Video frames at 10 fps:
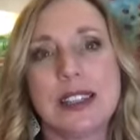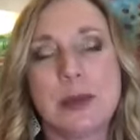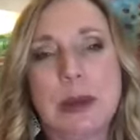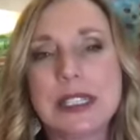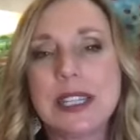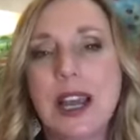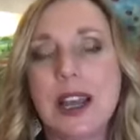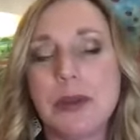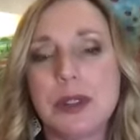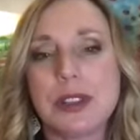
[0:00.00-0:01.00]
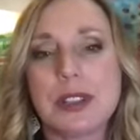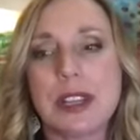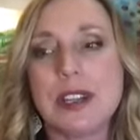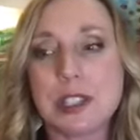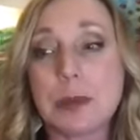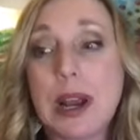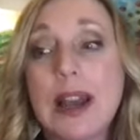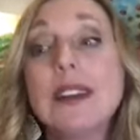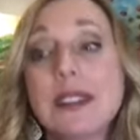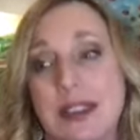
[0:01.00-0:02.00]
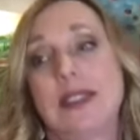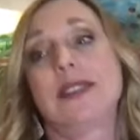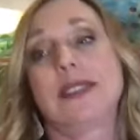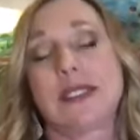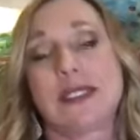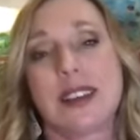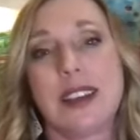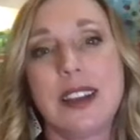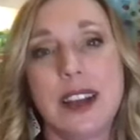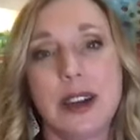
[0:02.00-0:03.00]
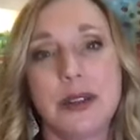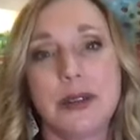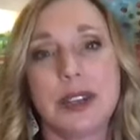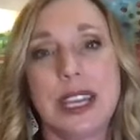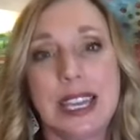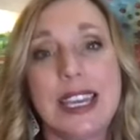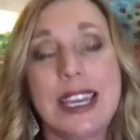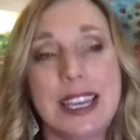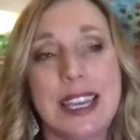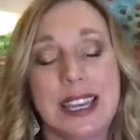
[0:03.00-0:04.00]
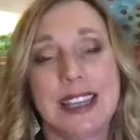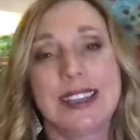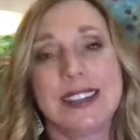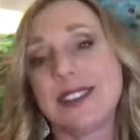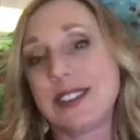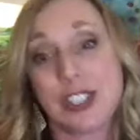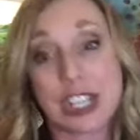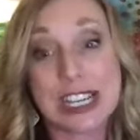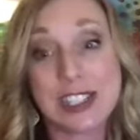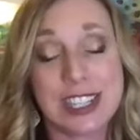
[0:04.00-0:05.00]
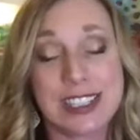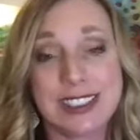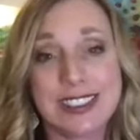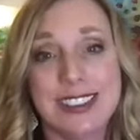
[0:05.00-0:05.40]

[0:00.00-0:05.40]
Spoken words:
spend time in his presence, you know, he does the changing.